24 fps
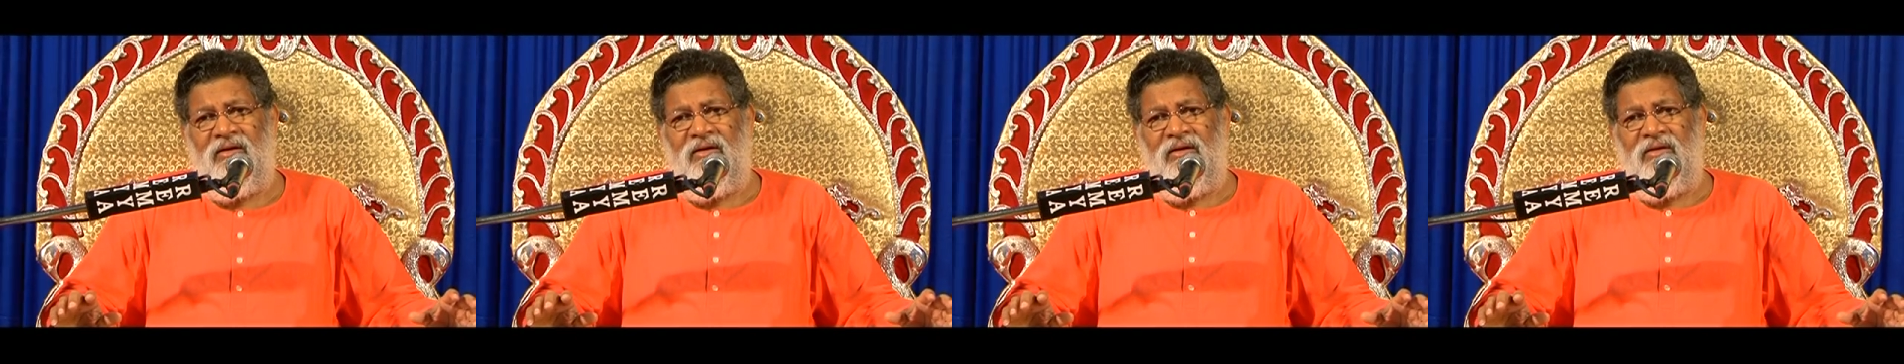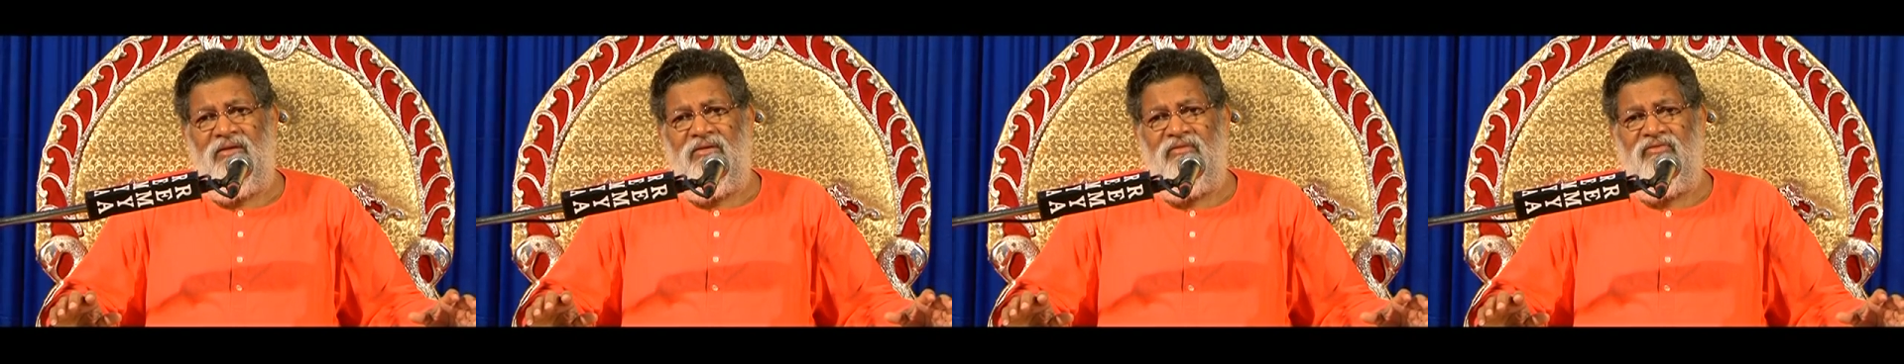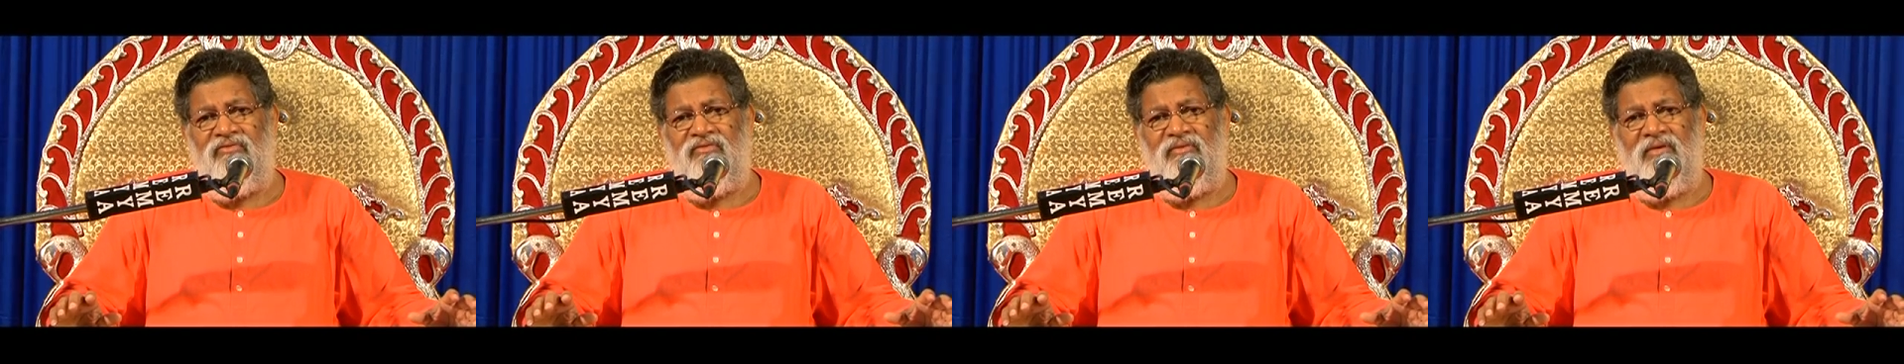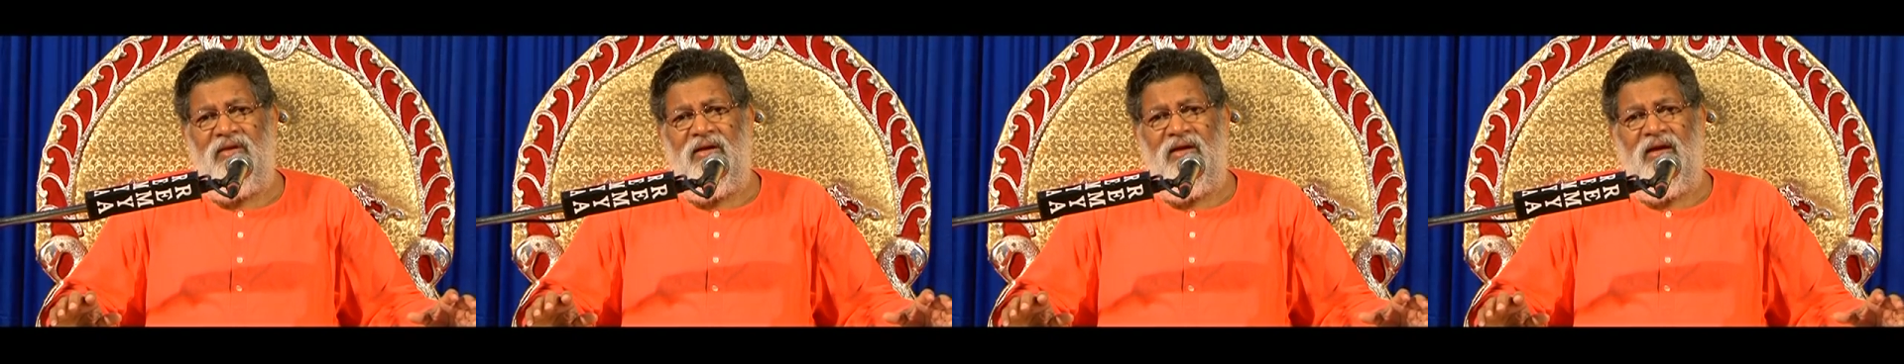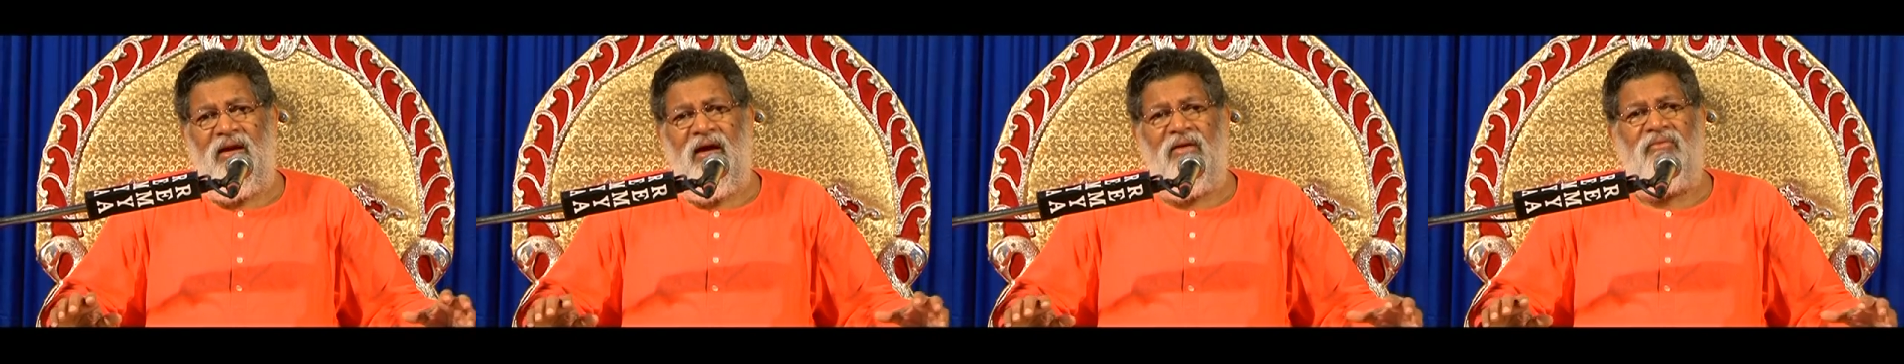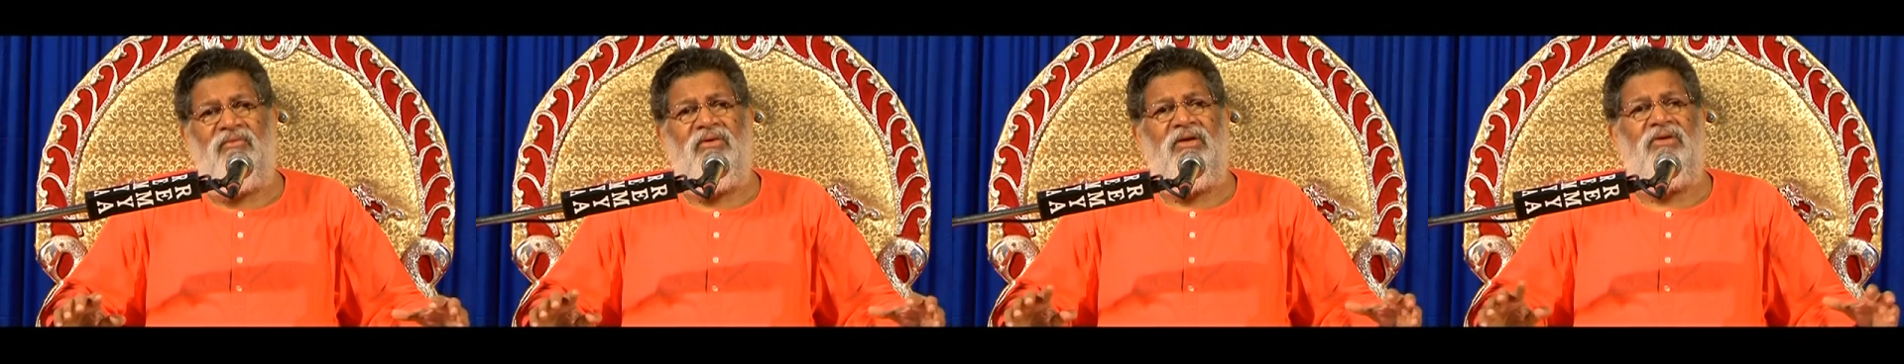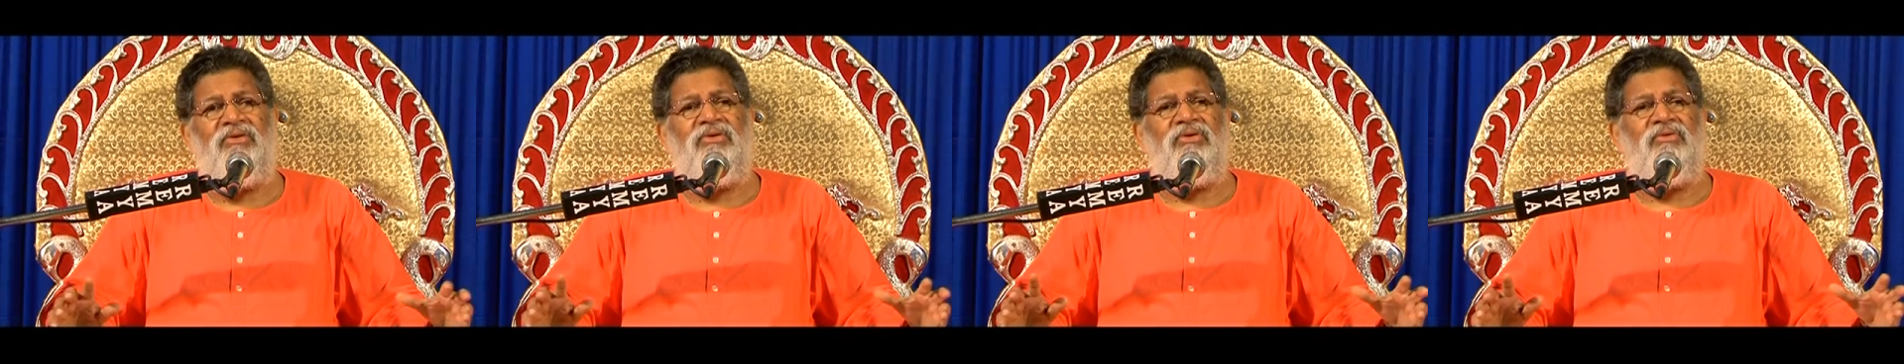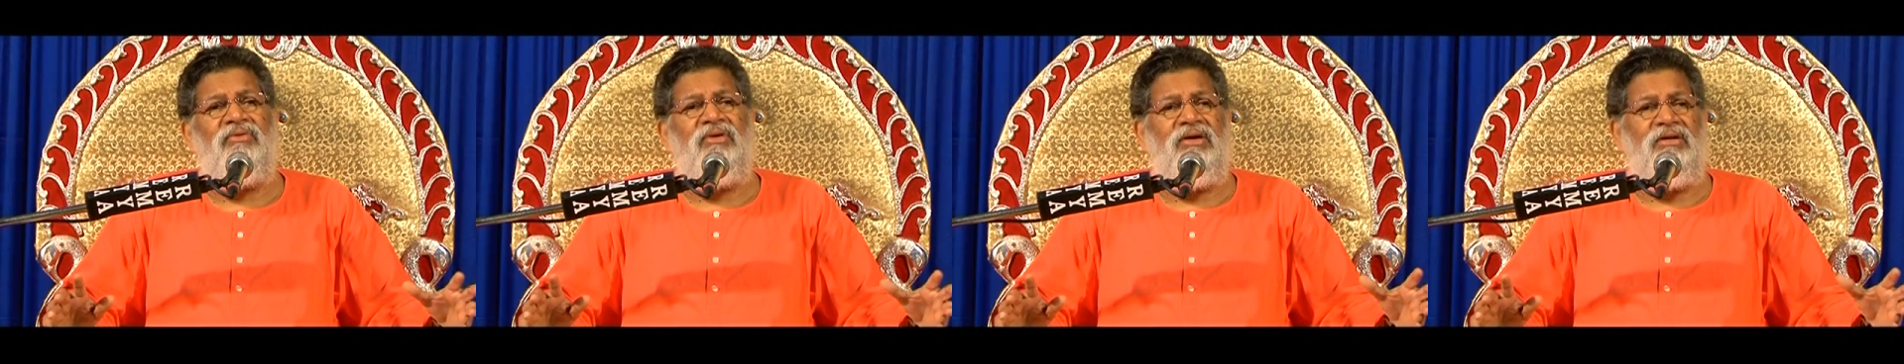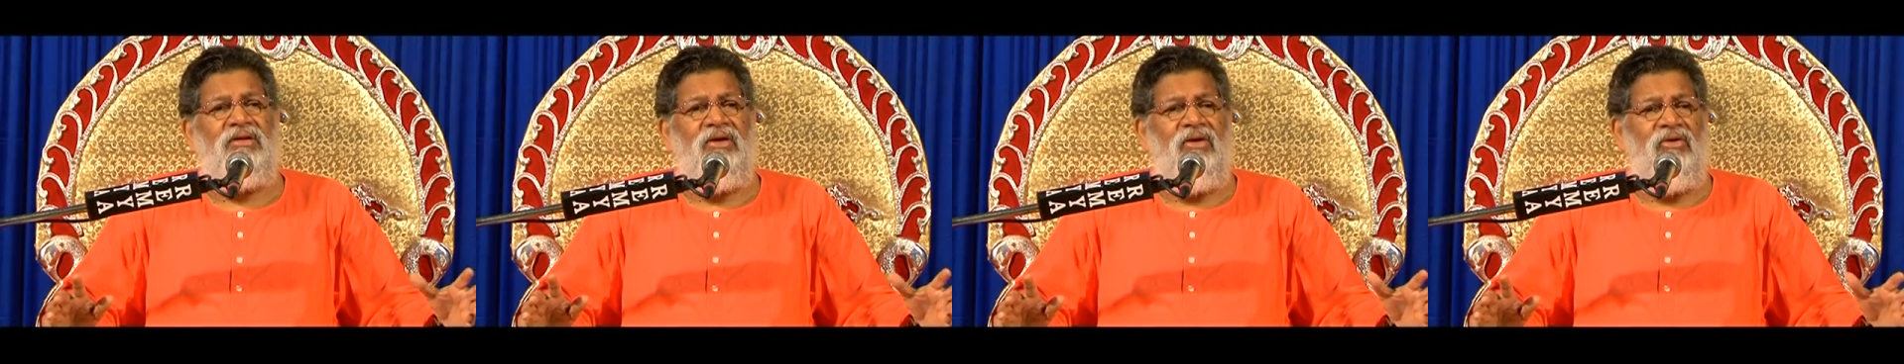you feel loving
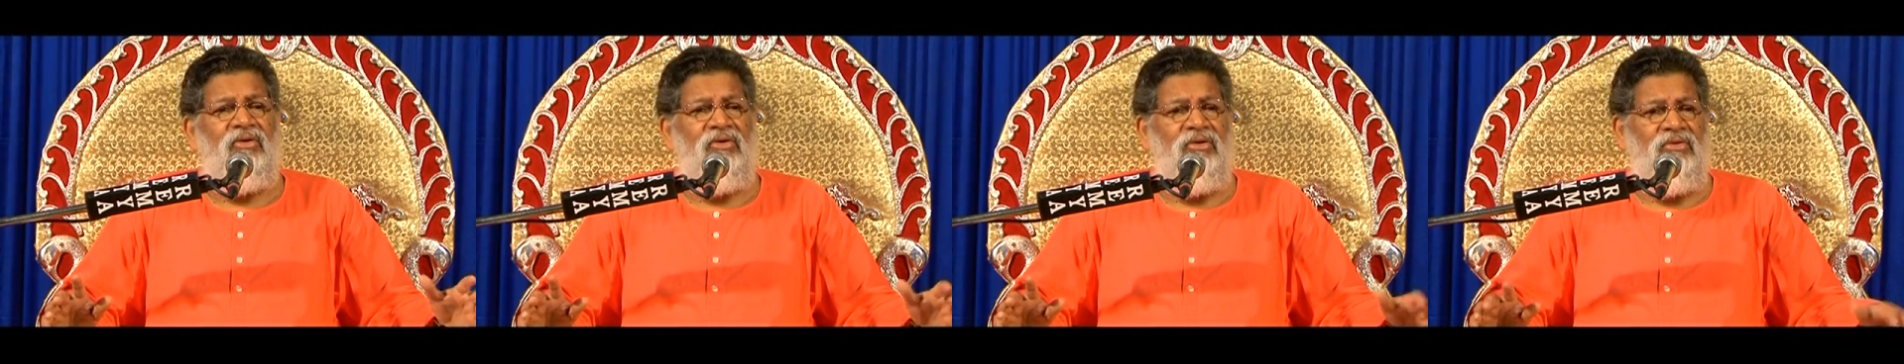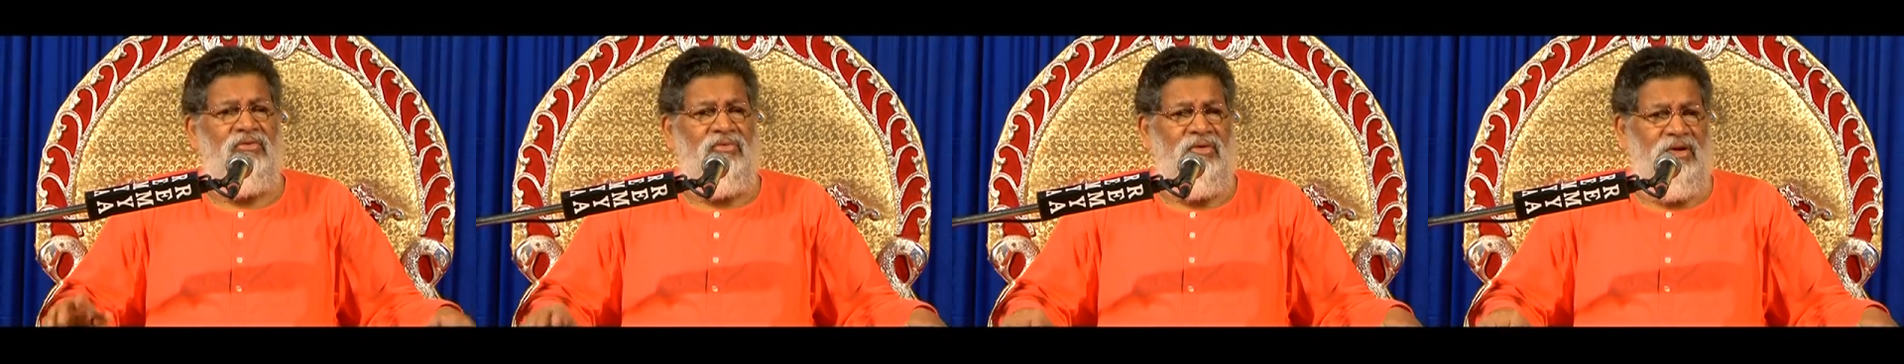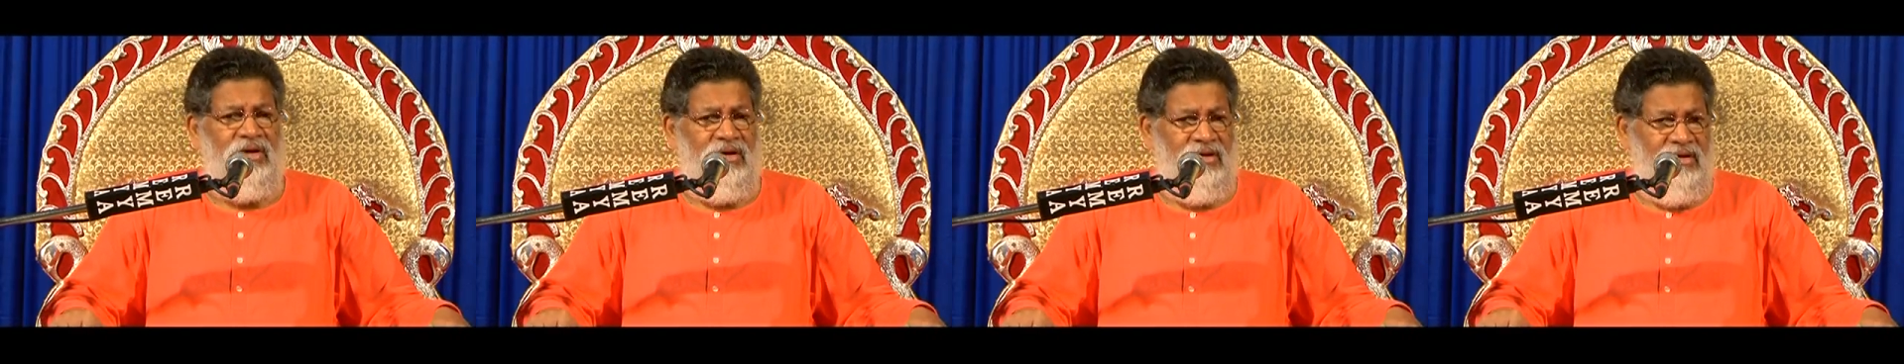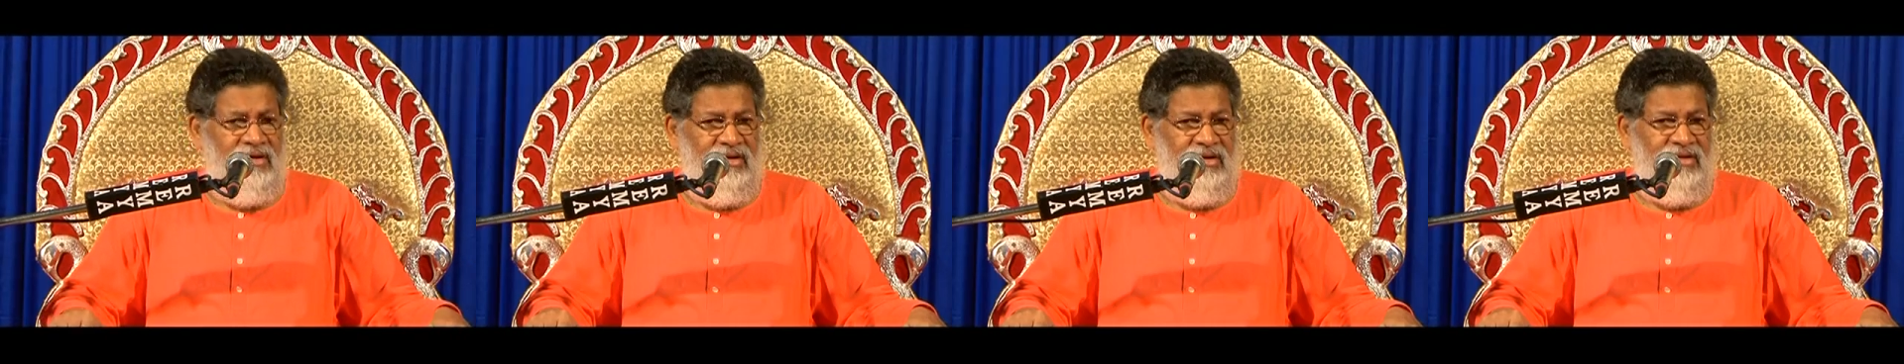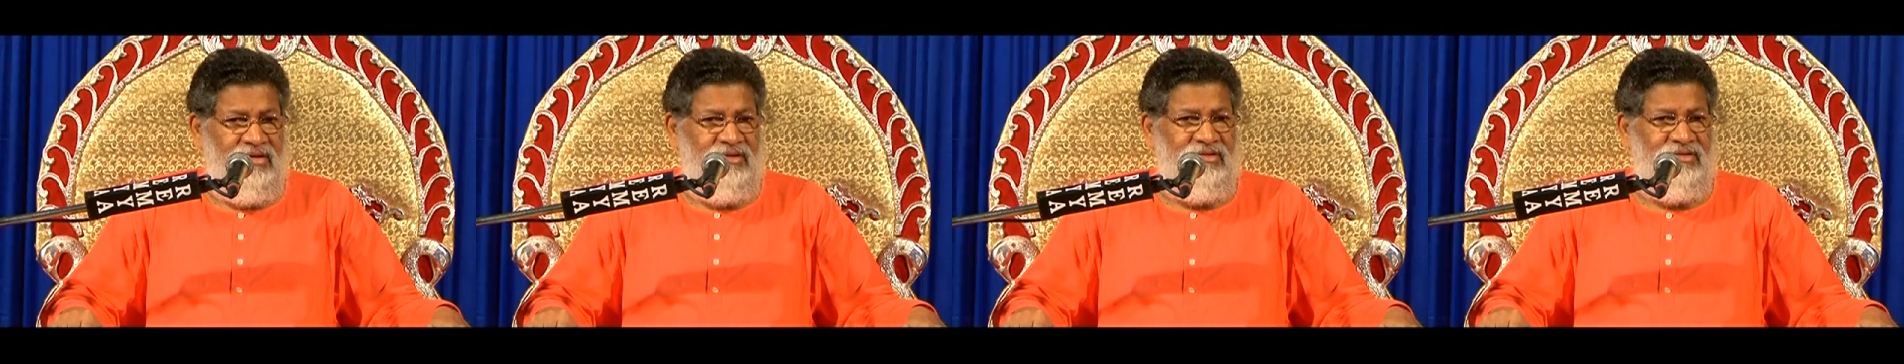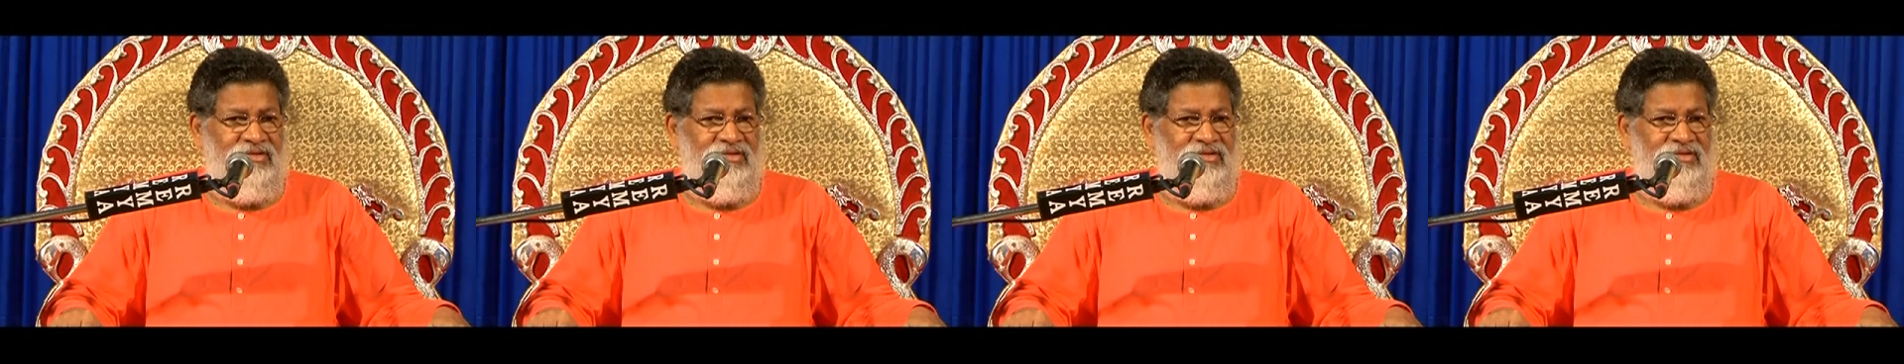toward the whole world.